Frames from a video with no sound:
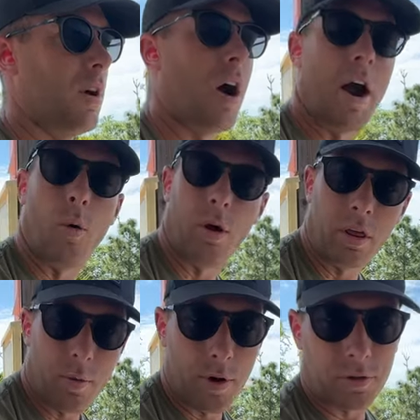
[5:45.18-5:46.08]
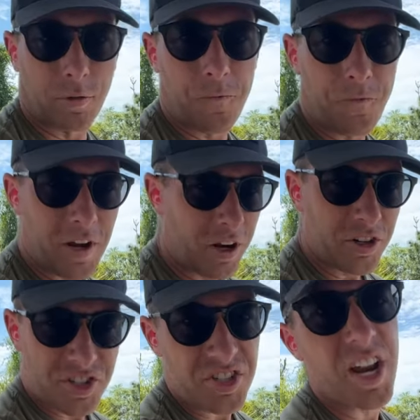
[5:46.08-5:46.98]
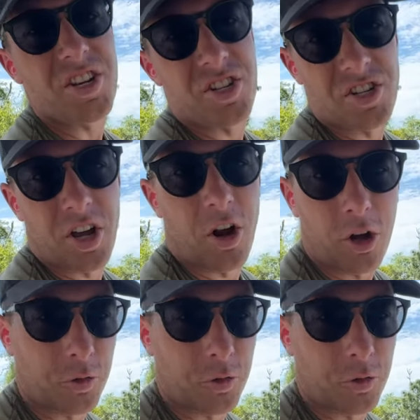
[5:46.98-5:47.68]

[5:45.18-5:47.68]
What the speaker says: All right, one of the most feared stations on all